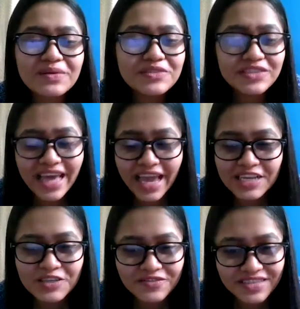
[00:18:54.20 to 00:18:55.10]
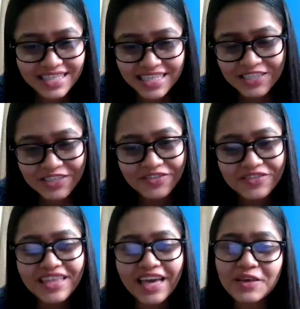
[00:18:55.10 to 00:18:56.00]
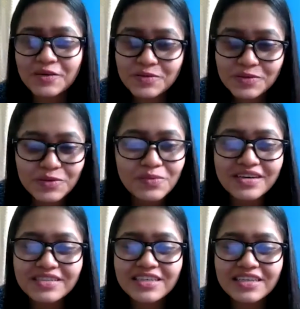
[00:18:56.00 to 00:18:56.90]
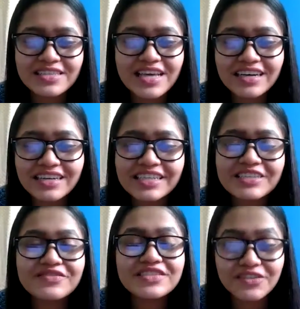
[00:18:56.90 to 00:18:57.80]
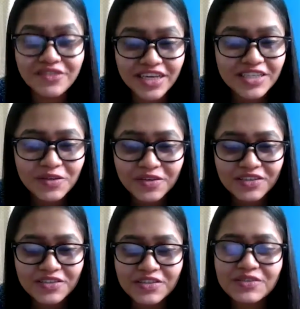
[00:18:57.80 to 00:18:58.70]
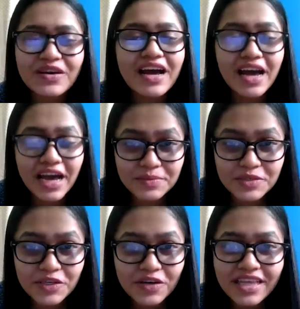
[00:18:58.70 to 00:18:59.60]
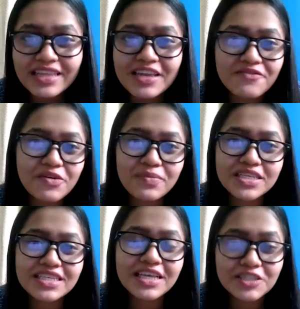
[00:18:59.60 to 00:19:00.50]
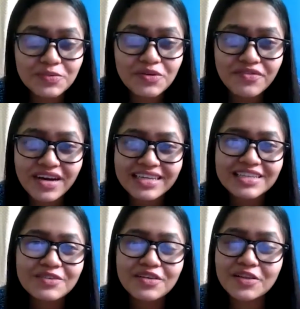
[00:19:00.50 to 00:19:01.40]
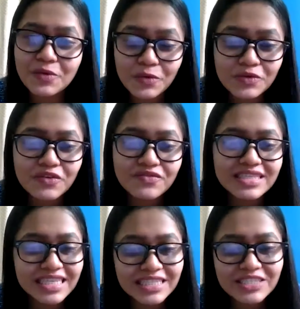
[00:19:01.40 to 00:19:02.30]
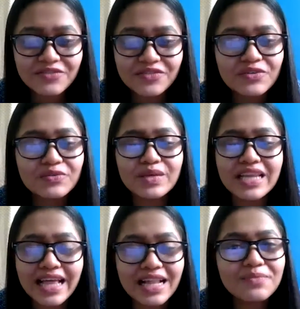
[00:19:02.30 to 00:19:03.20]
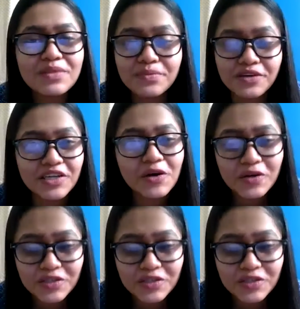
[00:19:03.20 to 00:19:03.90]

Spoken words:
come to the end of this interview. Thank you so much, Sagar. It was great talking to you. I'm sure that the information that you provided during the course of this interview will help the budding